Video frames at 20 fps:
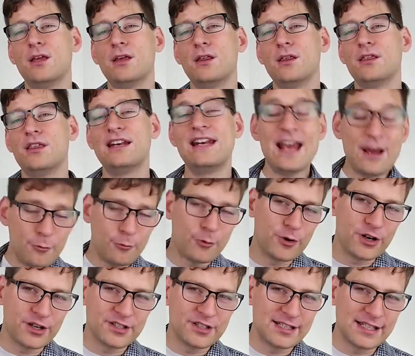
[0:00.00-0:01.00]
the
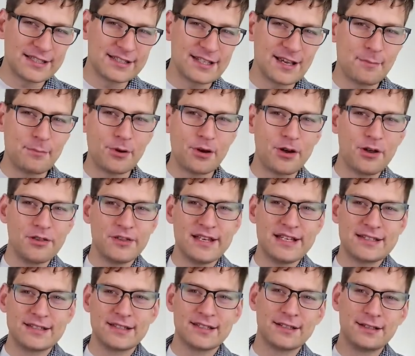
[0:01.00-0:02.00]
network sets up all
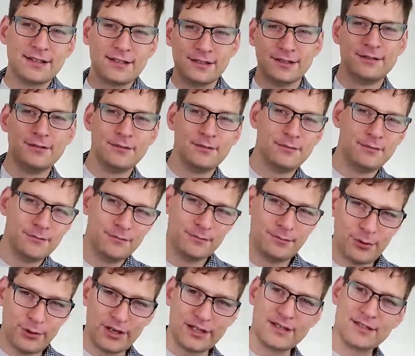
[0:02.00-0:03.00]
these little
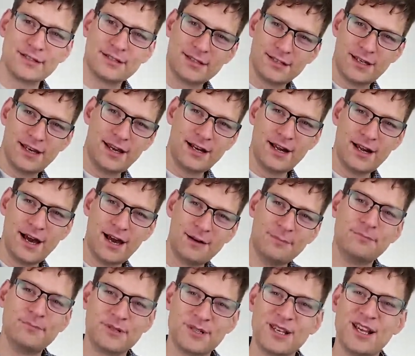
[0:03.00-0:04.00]
points and
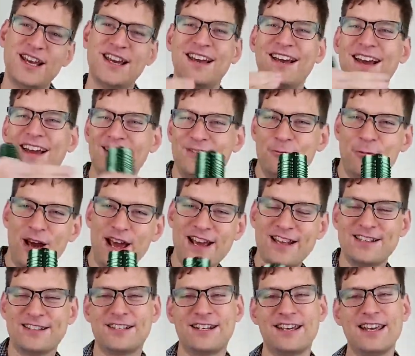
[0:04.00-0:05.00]
hubs and
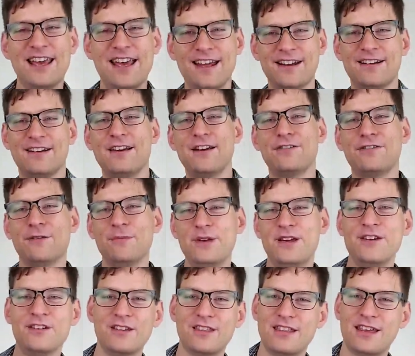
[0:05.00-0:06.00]
ways to get from
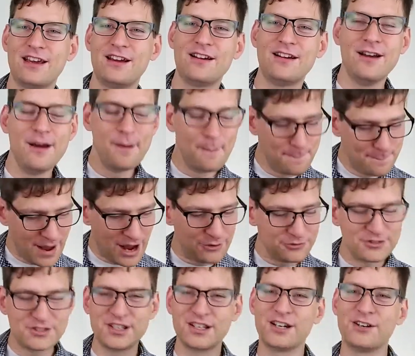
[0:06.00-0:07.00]
here to there,
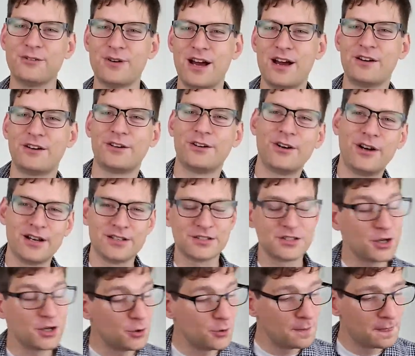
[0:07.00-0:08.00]
bouncing around across.
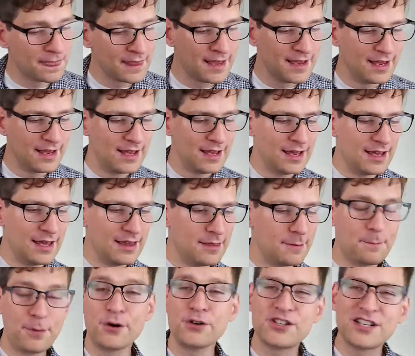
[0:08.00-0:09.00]
So the
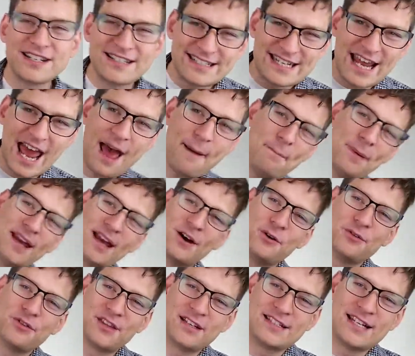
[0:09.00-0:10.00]
person tapping
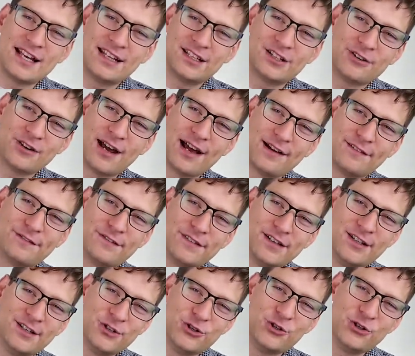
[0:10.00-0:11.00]
out the telegraph
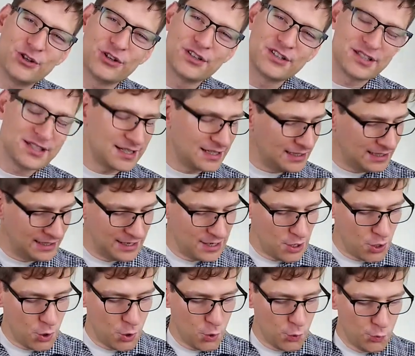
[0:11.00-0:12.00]
in New York City
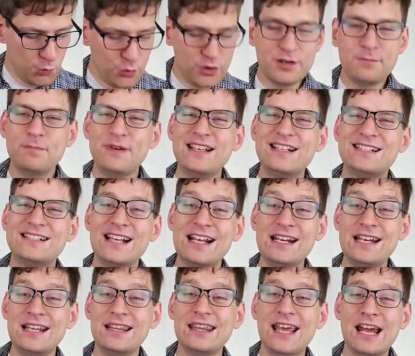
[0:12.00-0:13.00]
would be
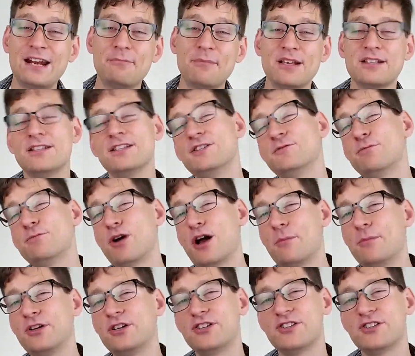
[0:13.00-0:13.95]
sending that message probably to